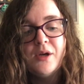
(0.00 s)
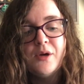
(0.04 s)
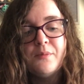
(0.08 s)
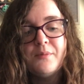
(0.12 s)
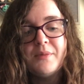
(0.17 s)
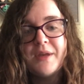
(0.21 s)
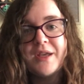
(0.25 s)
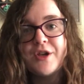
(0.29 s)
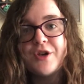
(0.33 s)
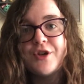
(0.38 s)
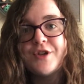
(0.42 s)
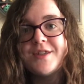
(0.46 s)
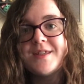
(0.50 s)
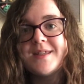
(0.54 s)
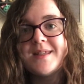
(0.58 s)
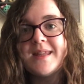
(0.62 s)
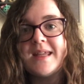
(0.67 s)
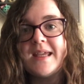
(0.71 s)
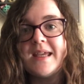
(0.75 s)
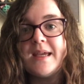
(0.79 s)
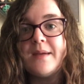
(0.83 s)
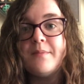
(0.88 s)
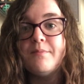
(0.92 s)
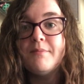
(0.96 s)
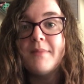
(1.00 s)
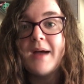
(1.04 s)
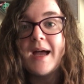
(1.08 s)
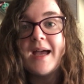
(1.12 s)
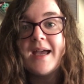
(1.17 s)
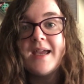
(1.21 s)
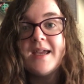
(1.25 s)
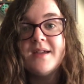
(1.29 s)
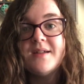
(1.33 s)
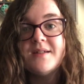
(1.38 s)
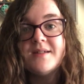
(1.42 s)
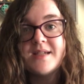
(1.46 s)
because the
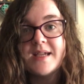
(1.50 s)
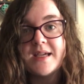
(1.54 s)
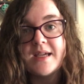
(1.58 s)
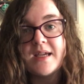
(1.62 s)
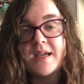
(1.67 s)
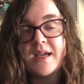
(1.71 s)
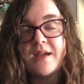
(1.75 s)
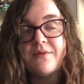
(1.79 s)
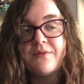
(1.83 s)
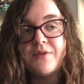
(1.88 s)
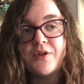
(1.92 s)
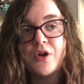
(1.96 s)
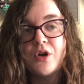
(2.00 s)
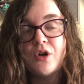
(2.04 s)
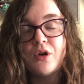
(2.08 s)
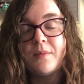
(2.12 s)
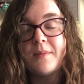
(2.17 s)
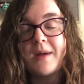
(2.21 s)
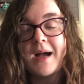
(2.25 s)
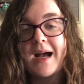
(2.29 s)
May Tiki Room